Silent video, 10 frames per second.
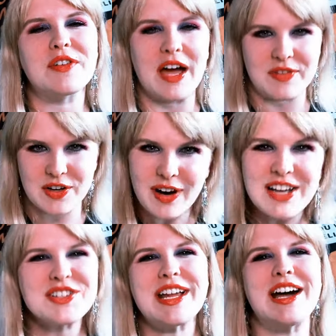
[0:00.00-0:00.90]
Cafe
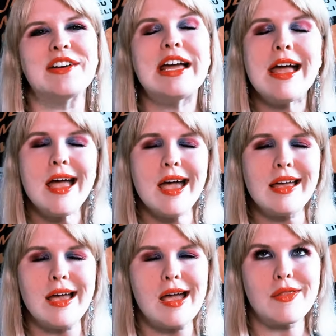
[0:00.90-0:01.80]
Crashdown,
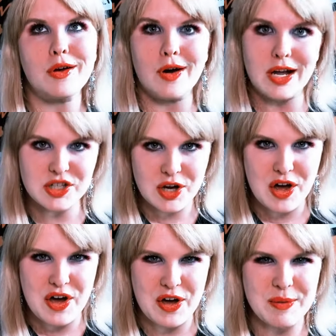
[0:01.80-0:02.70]
aka the Crash
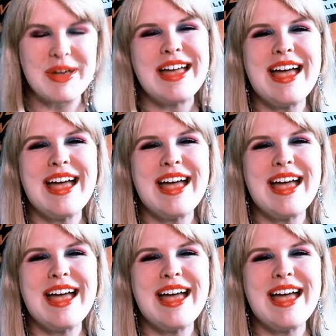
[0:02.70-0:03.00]
Hub.